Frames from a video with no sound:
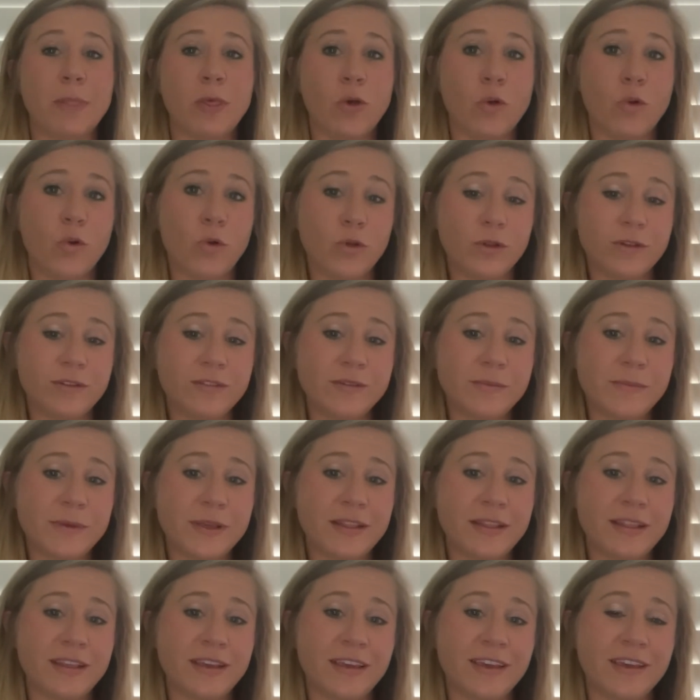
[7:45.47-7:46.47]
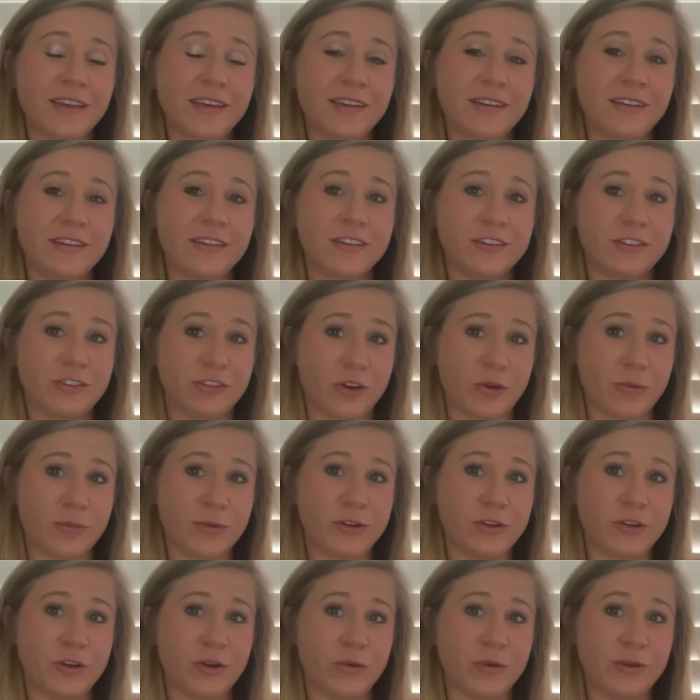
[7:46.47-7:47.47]
Ultimately,
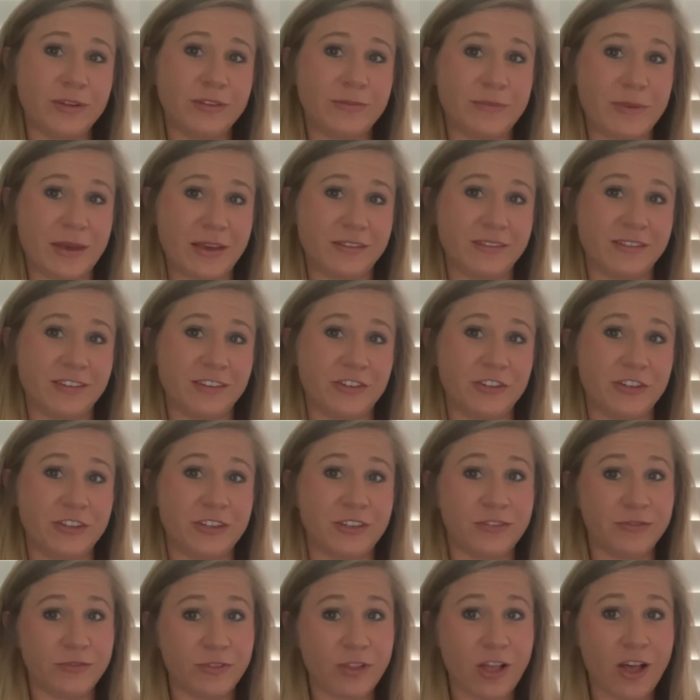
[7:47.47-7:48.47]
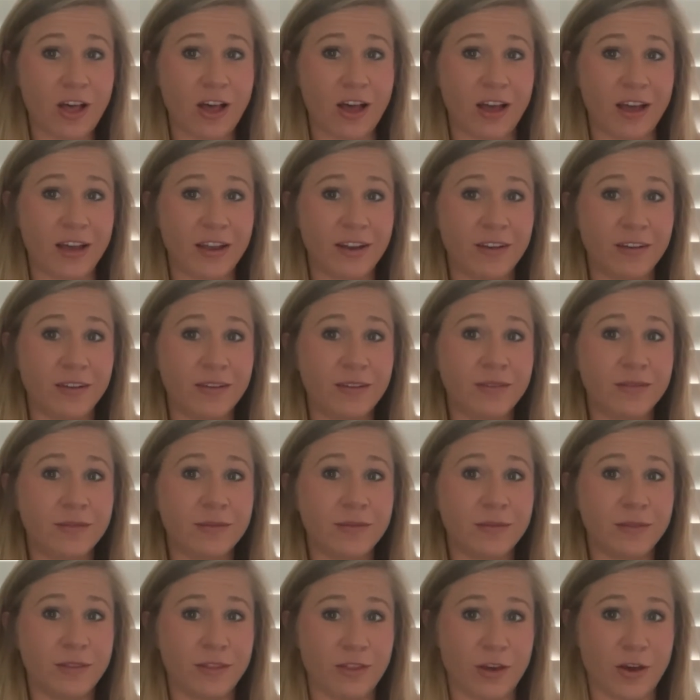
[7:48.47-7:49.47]
Tamatoa's message is flawed,
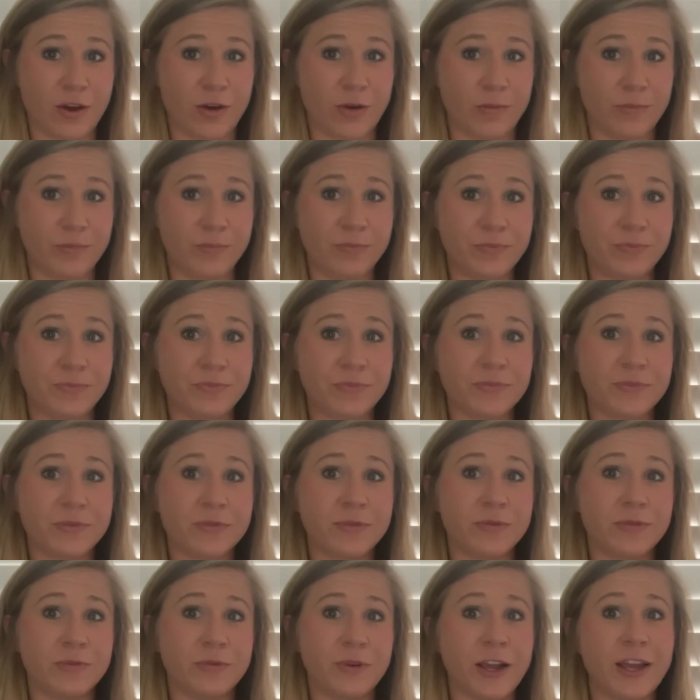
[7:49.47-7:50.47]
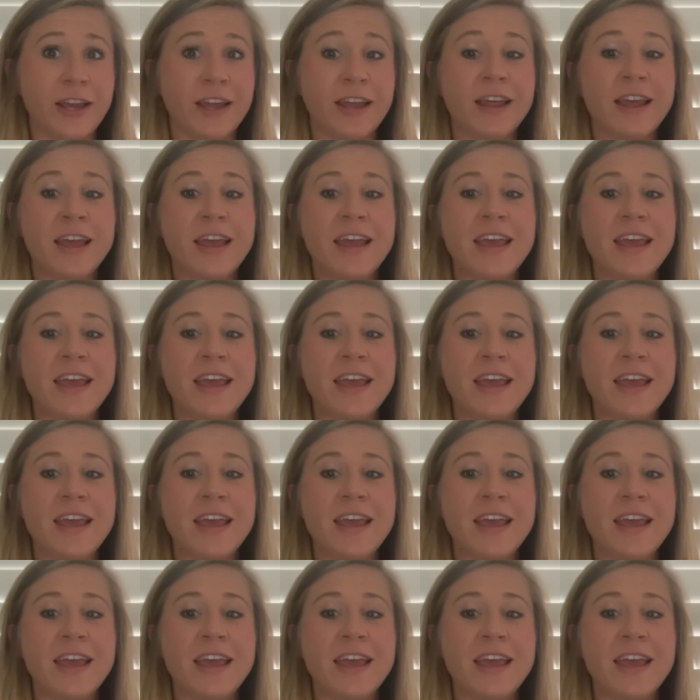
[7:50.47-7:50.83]
though, right?